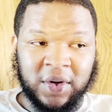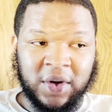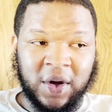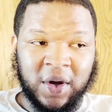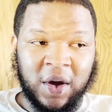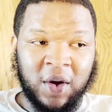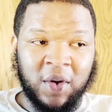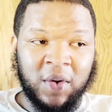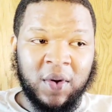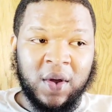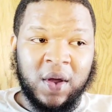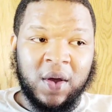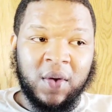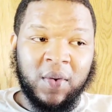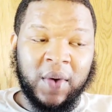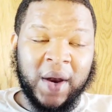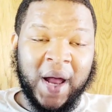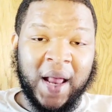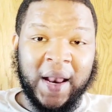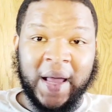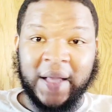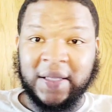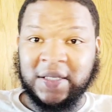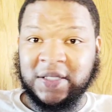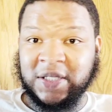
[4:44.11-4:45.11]
You know,
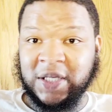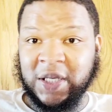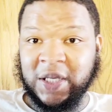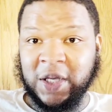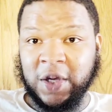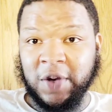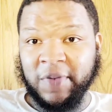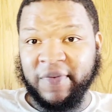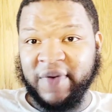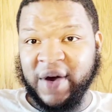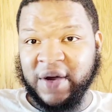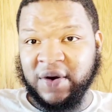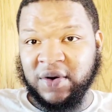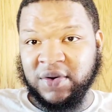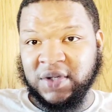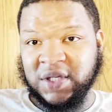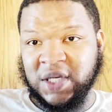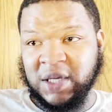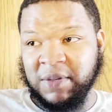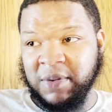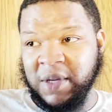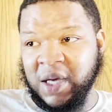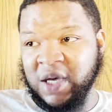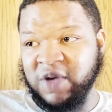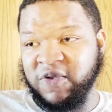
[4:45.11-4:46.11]
would I like to see him fight on
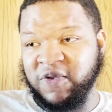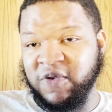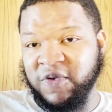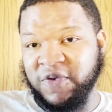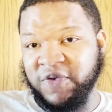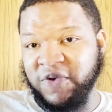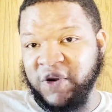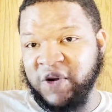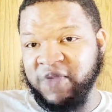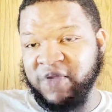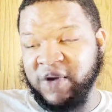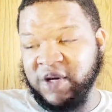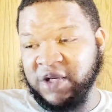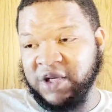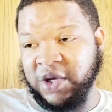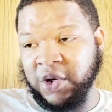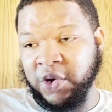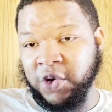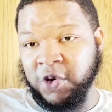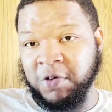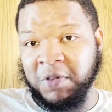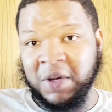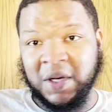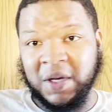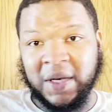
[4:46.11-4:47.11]
CBS for free versus
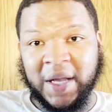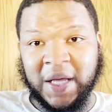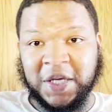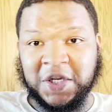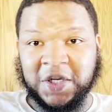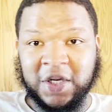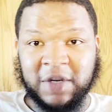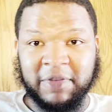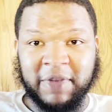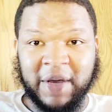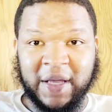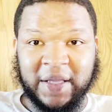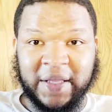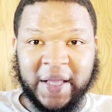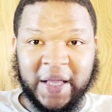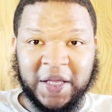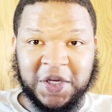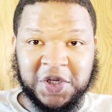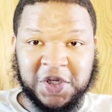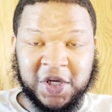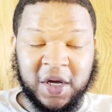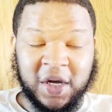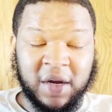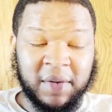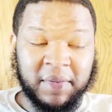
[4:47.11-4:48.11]
Yildirim? They should have made
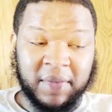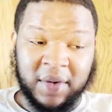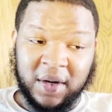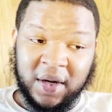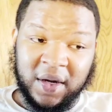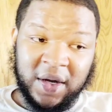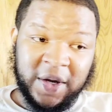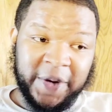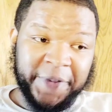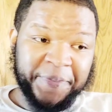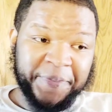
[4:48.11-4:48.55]
that jump.